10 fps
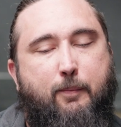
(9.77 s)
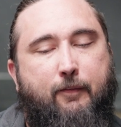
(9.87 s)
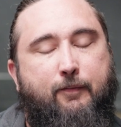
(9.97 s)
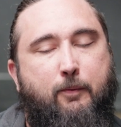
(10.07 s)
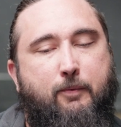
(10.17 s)

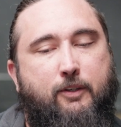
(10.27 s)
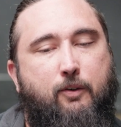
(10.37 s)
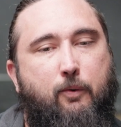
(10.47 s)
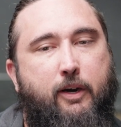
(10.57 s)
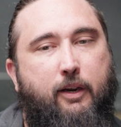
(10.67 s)
film was
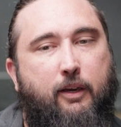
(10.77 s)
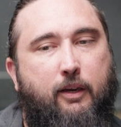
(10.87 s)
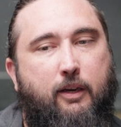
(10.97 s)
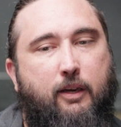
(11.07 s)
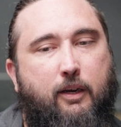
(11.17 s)

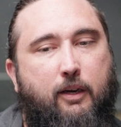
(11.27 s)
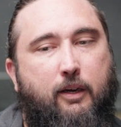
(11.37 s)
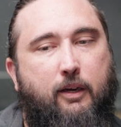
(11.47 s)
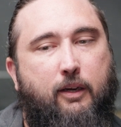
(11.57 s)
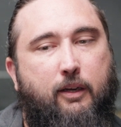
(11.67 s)
screening
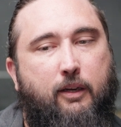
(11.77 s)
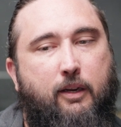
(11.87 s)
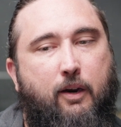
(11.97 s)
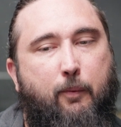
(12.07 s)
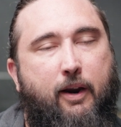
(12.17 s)

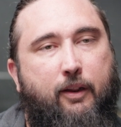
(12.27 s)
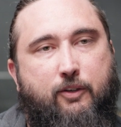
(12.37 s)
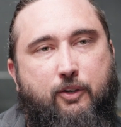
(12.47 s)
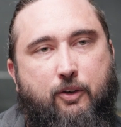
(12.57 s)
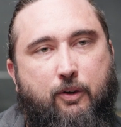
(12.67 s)
around at the
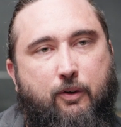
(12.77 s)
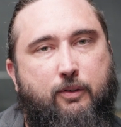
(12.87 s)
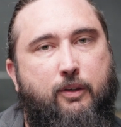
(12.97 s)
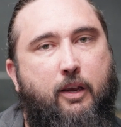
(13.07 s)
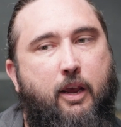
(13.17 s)

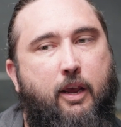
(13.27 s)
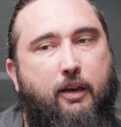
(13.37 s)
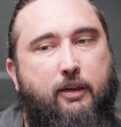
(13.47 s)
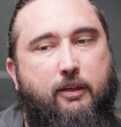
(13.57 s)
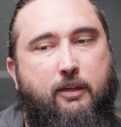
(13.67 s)
studios,
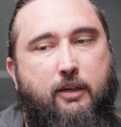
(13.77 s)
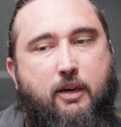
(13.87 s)
and